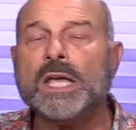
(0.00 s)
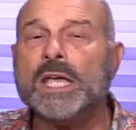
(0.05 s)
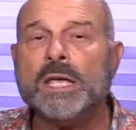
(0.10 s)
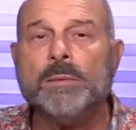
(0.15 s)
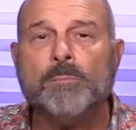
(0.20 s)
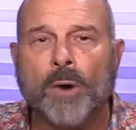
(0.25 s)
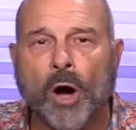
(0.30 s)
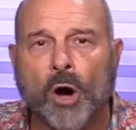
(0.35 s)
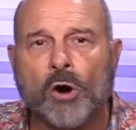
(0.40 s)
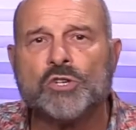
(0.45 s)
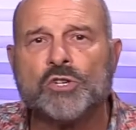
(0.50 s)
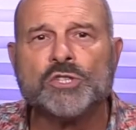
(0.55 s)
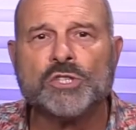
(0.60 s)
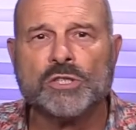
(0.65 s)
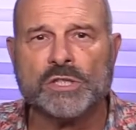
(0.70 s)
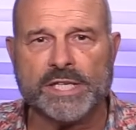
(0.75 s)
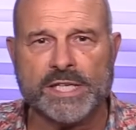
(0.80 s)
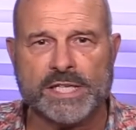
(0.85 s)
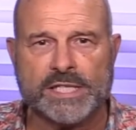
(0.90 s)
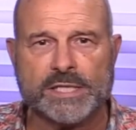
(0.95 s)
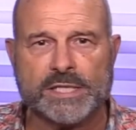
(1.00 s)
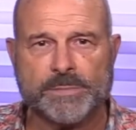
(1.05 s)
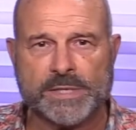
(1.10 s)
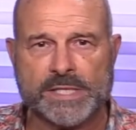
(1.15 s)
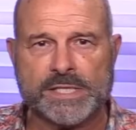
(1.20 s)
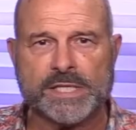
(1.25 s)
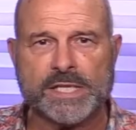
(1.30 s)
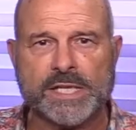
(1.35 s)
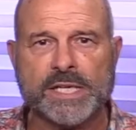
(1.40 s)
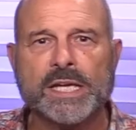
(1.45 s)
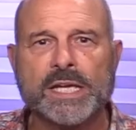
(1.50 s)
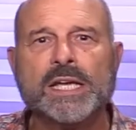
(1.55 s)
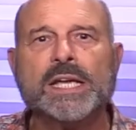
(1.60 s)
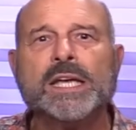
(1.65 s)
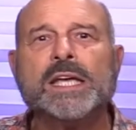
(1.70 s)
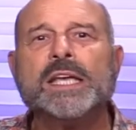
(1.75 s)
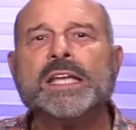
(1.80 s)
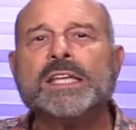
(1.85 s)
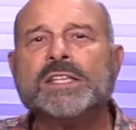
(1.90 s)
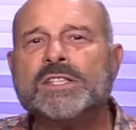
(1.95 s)
Emotional intimacy
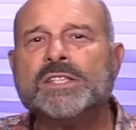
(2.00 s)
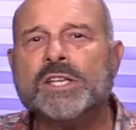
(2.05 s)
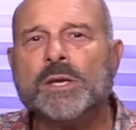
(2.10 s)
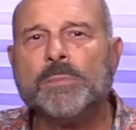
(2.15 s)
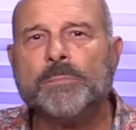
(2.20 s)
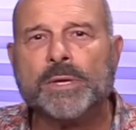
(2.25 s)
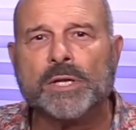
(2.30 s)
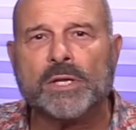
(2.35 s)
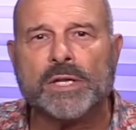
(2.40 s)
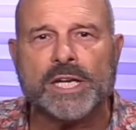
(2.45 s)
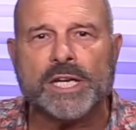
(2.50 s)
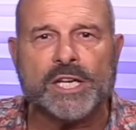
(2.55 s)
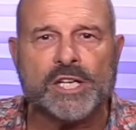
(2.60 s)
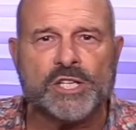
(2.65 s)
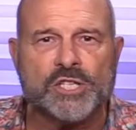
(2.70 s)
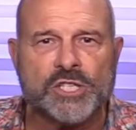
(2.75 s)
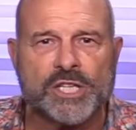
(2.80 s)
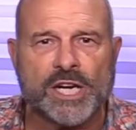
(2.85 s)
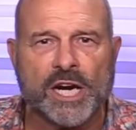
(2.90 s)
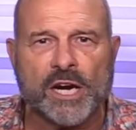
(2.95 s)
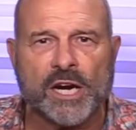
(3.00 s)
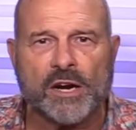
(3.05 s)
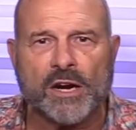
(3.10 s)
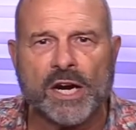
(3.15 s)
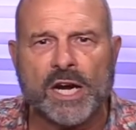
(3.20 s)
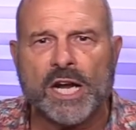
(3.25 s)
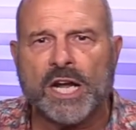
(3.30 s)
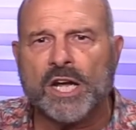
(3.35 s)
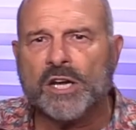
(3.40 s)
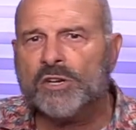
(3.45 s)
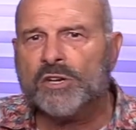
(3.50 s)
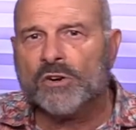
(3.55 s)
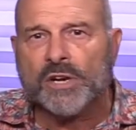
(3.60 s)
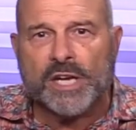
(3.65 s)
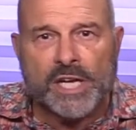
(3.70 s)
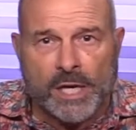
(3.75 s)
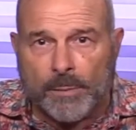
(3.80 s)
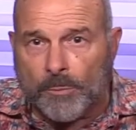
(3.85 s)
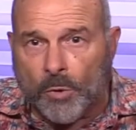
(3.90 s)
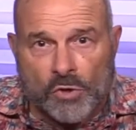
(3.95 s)
is the ability to share your
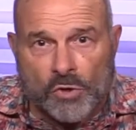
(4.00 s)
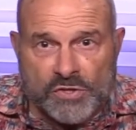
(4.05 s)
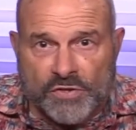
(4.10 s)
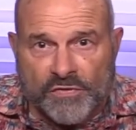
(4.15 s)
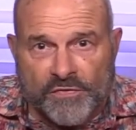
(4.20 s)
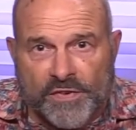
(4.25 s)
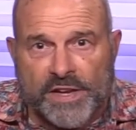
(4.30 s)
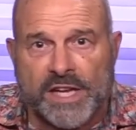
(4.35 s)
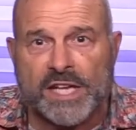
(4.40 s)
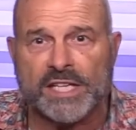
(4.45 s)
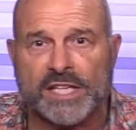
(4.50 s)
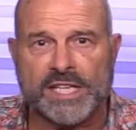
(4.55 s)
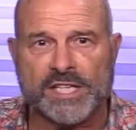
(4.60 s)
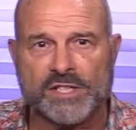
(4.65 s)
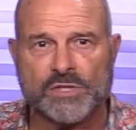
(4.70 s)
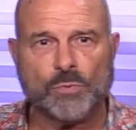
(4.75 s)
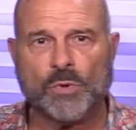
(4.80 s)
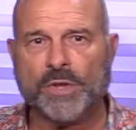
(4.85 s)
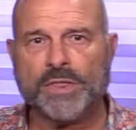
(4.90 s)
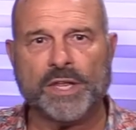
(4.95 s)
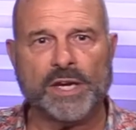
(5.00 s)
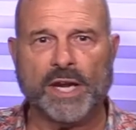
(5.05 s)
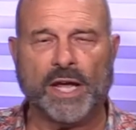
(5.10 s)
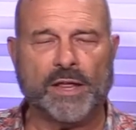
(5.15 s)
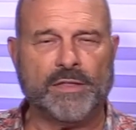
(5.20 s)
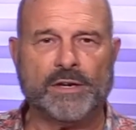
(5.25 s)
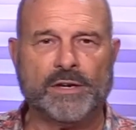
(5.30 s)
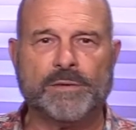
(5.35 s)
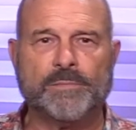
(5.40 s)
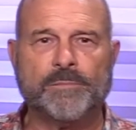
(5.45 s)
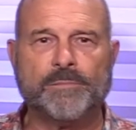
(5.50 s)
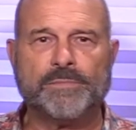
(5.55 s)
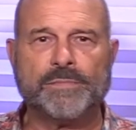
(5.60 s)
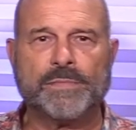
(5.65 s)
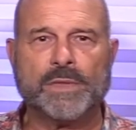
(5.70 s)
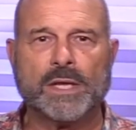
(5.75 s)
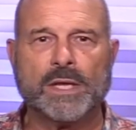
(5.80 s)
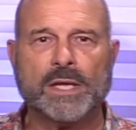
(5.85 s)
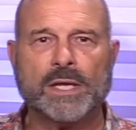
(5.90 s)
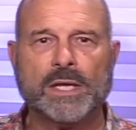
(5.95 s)
innermost feelings with another.
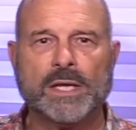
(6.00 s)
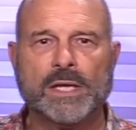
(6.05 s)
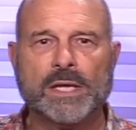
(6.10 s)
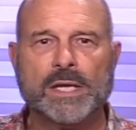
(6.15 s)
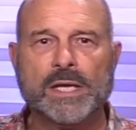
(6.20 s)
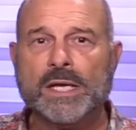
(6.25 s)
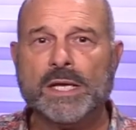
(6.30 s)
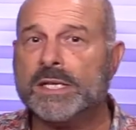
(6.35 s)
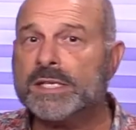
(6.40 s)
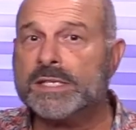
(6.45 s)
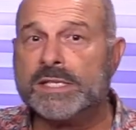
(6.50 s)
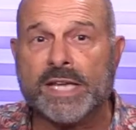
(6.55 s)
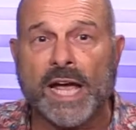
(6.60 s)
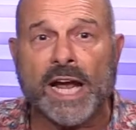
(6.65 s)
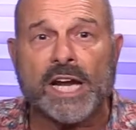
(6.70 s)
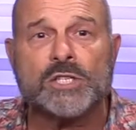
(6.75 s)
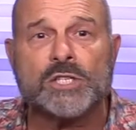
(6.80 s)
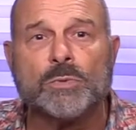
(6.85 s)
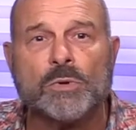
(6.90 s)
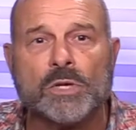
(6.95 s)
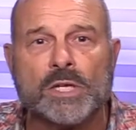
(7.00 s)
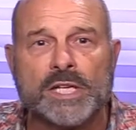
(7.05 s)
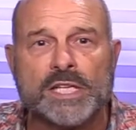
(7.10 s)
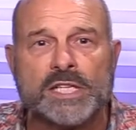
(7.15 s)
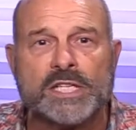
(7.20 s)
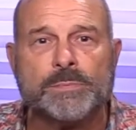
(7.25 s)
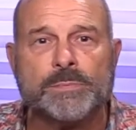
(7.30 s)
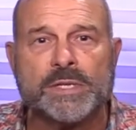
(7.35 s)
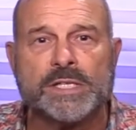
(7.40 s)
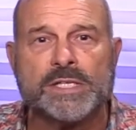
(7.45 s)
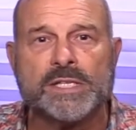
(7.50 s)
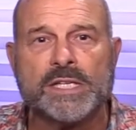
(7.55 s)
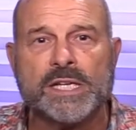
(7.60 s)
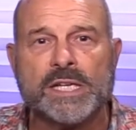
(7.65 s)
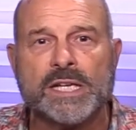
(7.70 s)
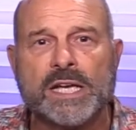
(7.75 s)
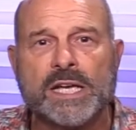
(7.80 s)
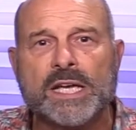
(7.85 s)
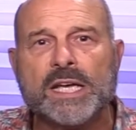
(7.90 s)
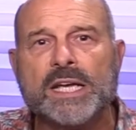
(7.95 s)
Sexual
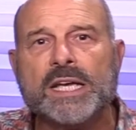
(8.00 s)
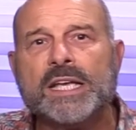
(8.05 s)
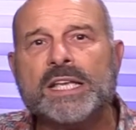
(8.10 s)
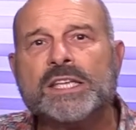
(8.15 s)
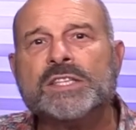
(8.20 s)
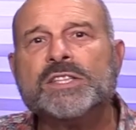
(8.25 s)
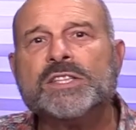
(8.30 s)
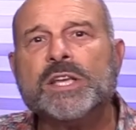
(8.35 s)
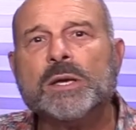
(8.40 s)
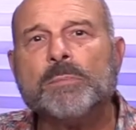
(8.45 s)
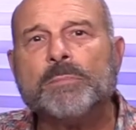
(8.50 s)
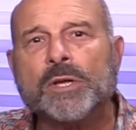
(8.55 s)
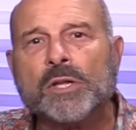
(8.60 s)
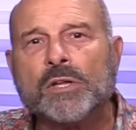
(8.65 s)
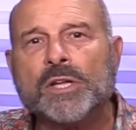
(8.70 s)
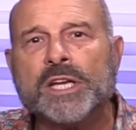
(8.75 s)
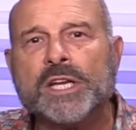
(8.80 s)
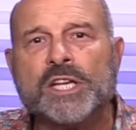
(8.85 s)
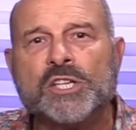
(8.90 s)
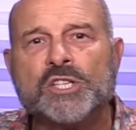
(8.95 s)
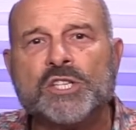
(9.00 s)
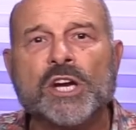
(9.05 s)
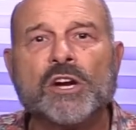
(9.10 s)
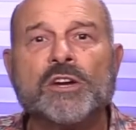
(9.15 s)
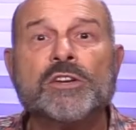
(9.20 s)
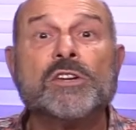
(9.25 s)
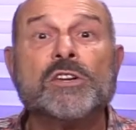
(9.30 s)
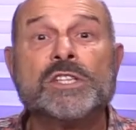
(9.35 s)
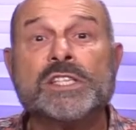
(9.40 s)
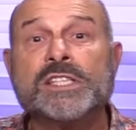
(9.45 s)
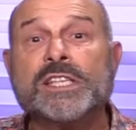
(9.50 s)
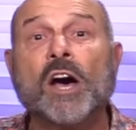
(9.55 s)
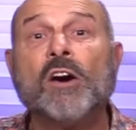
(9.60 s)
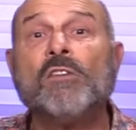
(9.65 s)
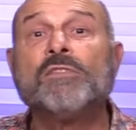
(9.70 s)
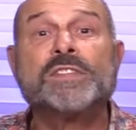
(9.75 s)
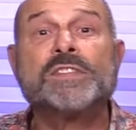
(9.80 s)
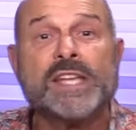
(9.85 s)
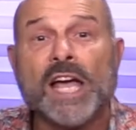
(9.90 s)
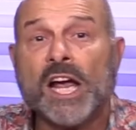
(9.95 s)
intimacy is the ability to share
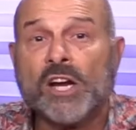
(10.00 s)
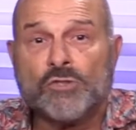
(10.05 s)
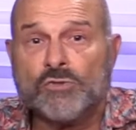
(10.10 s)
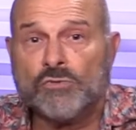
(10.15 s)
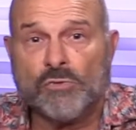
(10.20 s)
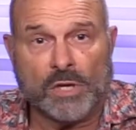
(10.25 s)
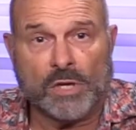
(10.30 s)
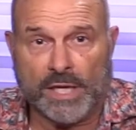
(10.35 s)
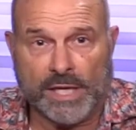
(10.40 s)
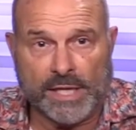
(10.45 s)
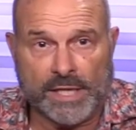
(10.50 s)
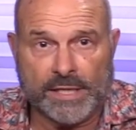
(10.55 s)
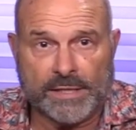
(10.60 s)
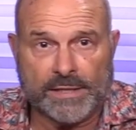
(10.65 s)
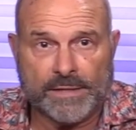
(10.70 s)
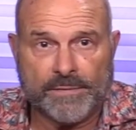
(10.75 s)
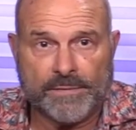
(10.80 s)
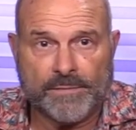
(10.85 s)
yourself sexually.